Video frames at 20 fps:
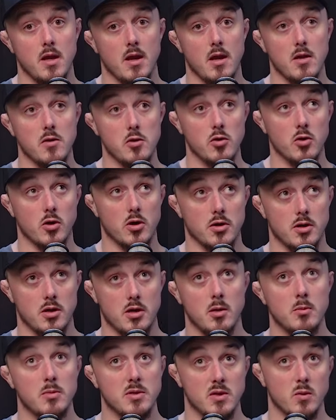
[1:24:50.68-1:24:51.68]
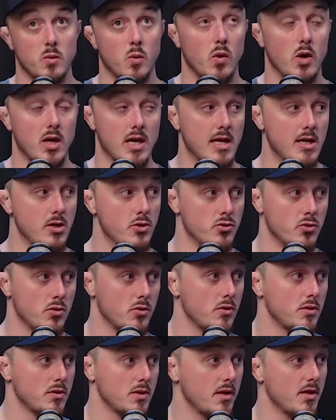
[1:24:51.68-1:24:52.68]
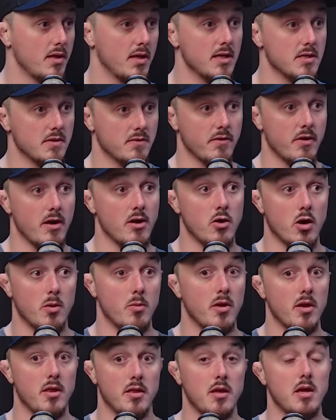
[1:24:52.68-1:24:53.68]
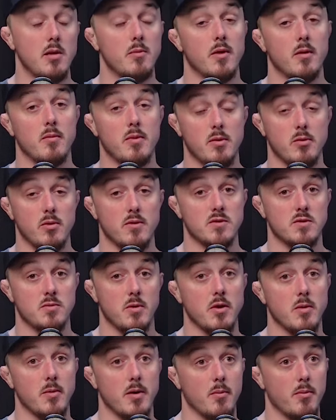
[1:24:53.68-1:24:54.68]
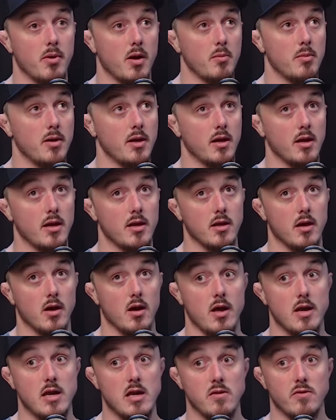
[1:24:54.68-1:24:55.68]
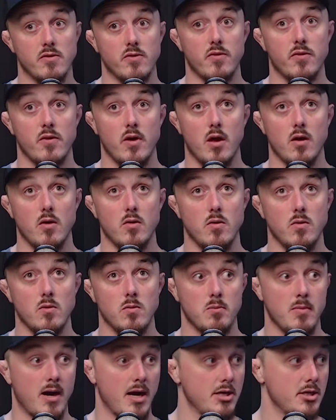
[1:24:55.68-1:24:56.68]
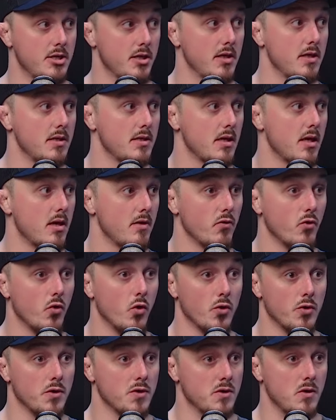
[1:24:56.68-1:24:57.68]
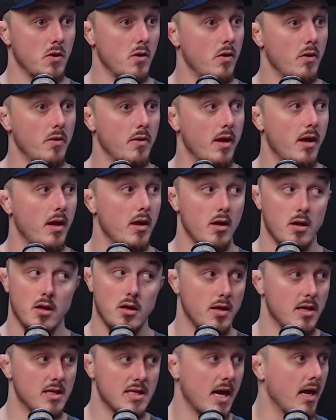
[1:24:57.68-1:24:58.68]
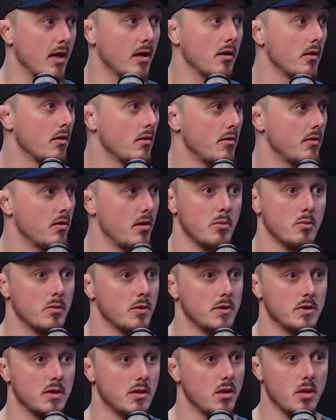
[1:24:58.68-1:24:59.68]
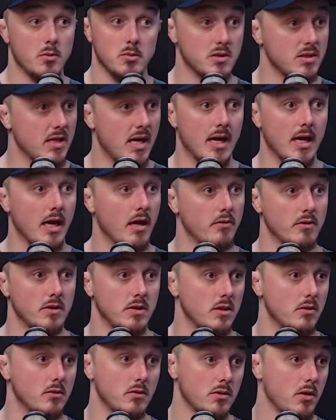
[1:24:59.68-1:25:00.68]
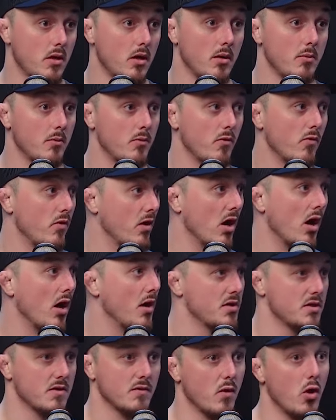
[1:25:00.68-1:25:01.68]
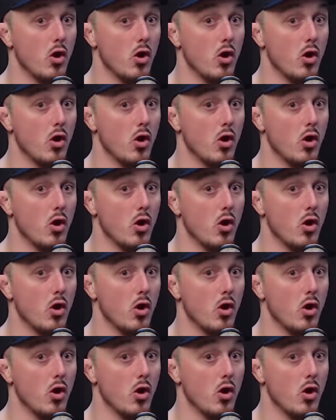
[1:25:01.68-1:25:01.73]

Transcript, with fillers: you look at the numbers of what he draws, and I think it's a very common theme that people have spoken about publicly, that any flow matches, Gordon's not on there, they tank. Numbers tank every single time, regardless of